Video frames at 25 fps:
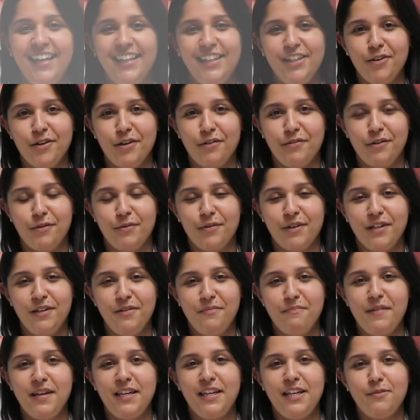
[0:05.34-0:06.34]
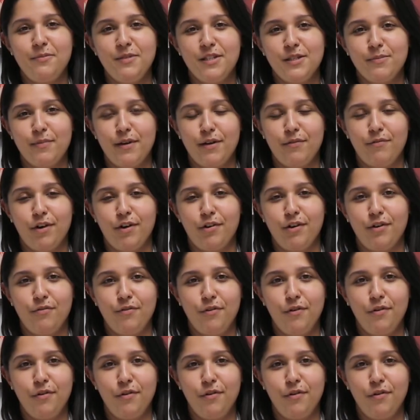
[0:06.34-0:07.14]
Hello everyone, my name is Meva